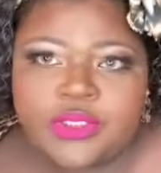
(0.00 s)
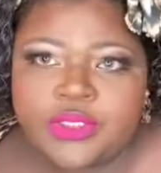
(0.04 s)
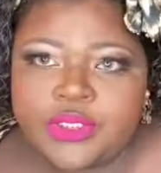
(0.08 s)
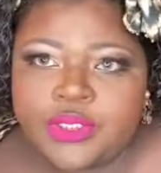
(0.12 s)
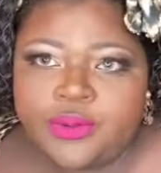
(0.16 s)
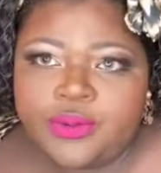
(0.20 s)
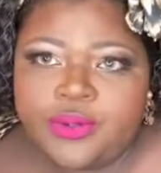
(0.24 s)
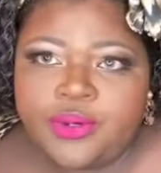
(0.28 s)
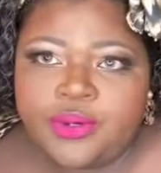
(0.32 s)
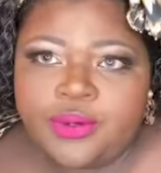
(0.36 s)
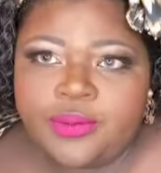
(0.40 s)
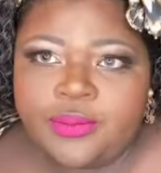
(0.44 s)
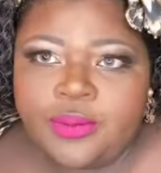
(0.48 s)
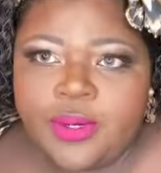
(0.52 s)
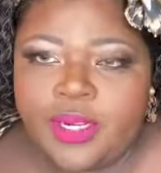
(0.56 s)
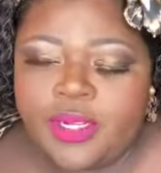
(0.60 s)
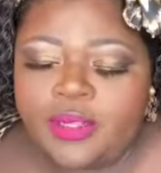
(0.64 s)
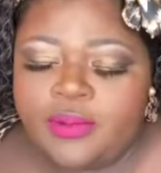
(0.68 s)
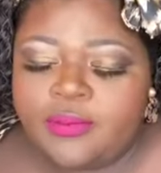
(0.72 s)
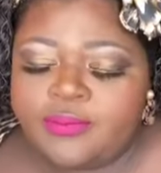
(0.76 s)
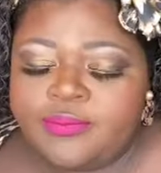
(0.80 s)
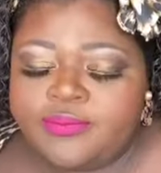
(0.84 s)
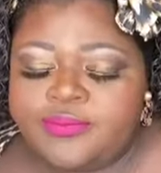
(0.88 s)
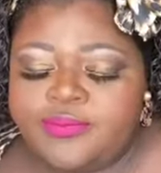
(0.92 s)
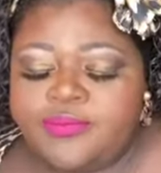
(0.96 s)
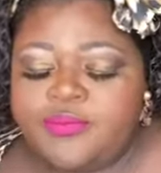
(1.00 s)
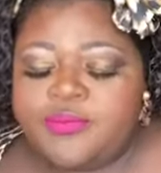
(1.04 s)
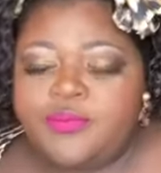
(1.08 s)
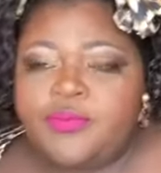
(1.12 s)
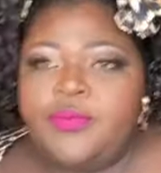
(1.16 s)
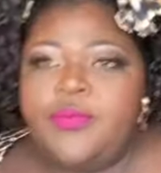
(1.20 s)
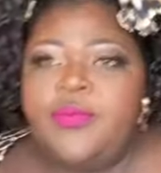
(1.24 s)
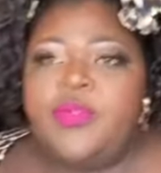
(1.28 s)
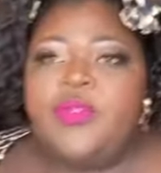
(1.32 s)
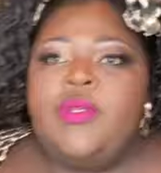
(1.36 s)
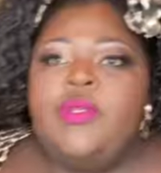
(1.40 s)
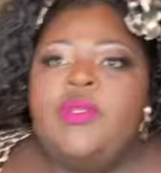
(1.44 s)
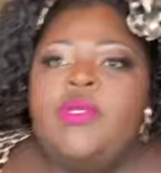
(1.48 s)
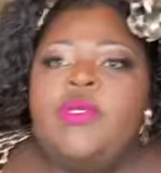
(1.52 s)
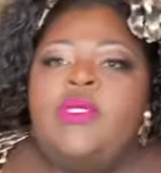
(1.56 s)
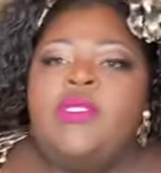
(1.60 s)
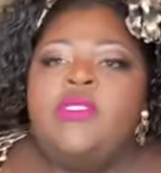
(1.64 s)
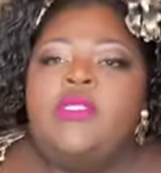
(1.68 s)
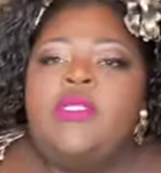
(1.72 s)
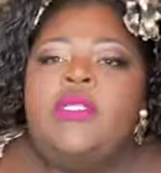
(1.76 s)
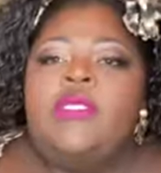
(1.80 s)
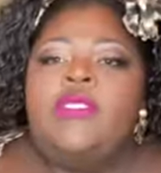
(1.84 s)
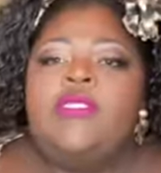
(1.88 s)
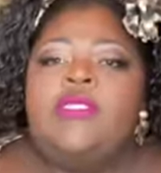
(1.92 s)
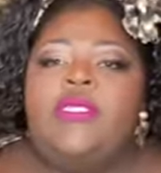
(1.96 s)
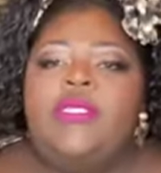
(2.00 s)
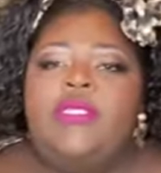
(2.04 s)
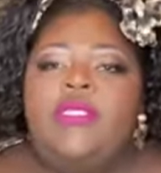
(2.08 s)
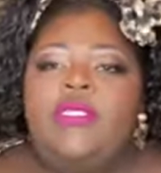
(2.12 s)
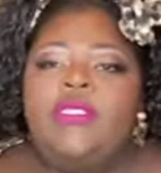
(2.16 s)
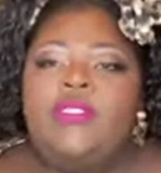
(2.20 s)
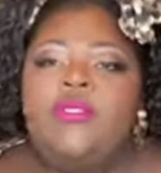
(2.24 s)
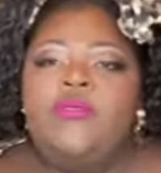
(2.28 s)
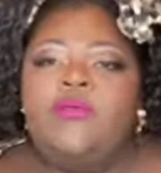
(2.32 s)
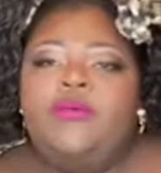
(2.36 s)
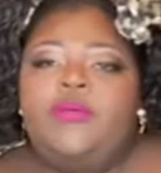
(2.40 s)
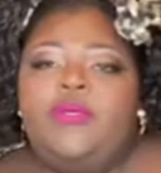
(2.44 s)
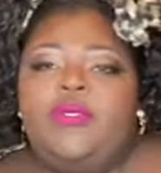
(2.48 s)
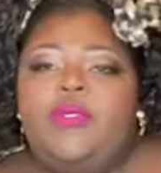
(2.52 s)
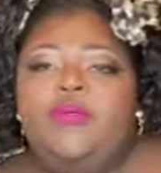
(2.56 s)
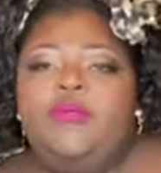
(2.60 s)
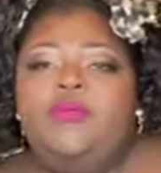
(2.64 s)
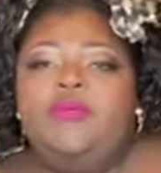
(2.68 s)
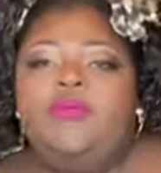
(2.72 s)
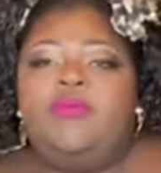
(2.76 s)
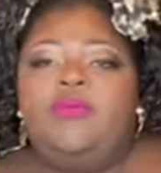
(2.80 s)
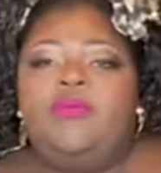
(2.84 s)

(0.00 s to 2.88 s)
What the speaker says: Joker, right? So let's get into it.